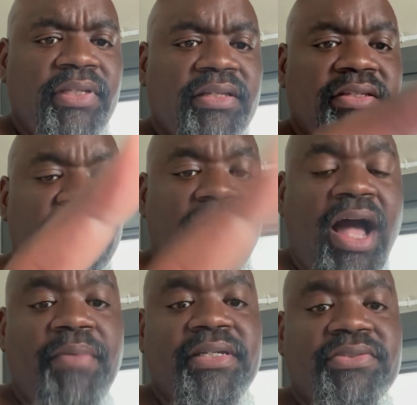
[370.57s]
your
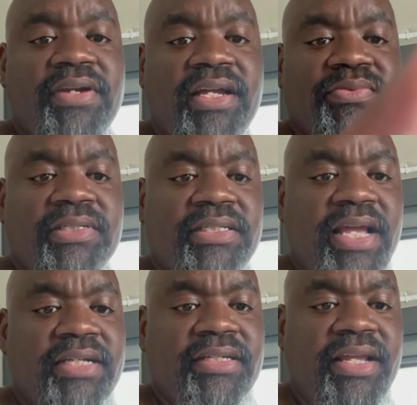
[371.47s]
Omni tracks with the
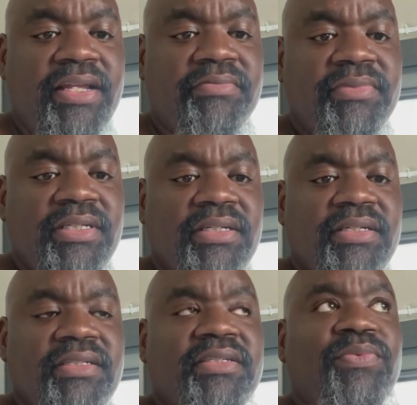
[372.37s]
dash cam.
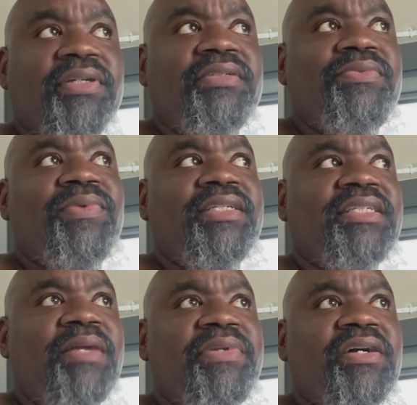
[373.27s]
See, with
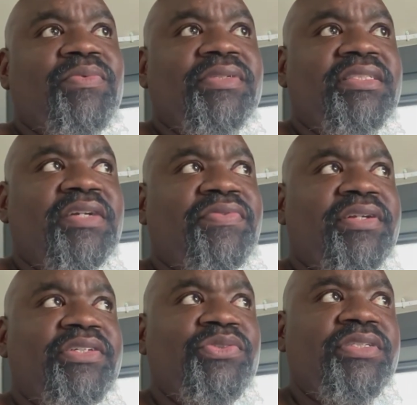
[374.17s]
JB Hunter was
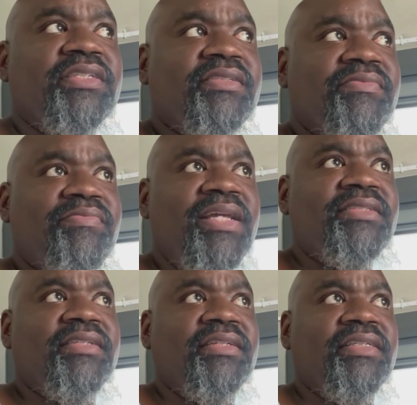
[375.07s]
different. You just
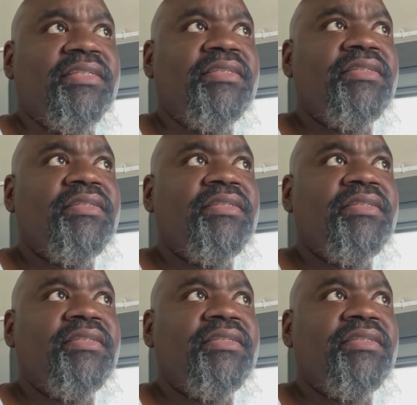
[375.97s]
basically